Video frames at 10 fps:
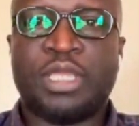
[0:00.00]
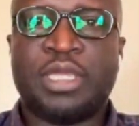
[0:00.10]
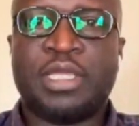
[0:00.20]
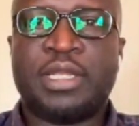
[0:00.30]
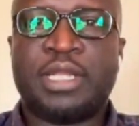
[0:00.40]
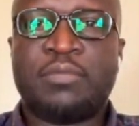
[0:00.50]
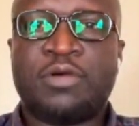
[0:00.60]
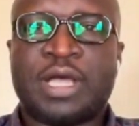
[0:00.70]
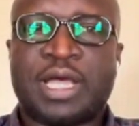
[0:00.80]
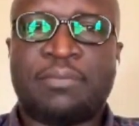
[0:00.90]
and
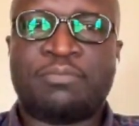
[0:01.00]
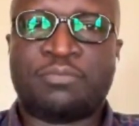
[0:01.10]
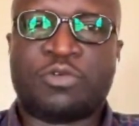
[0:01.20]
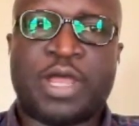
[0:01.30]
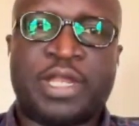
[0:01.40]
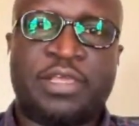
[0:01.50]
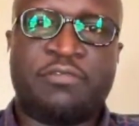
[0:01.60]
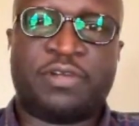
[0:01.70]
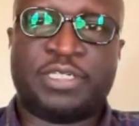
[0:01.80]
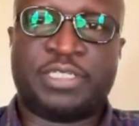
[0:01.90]
label are quite
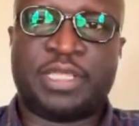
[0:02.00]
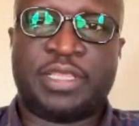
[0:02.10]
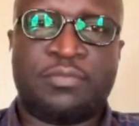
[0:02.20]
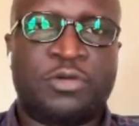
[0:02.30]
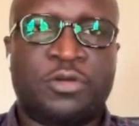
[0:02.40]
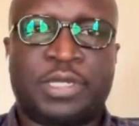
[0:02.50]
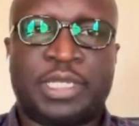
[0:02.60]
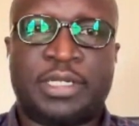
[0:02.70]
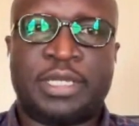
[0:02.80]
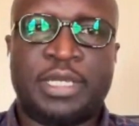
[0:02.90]
different, and the model
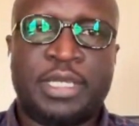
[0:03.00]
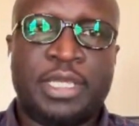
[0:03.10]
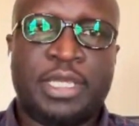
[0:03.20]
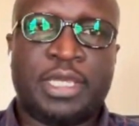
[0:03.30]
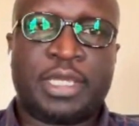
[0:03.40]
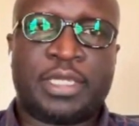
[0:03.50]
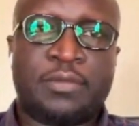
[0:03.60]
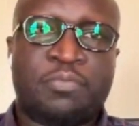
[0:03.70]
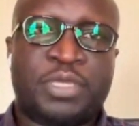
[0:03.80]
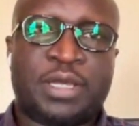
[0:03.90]
can
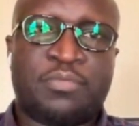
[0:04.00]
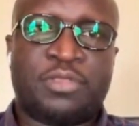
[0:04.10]
pick up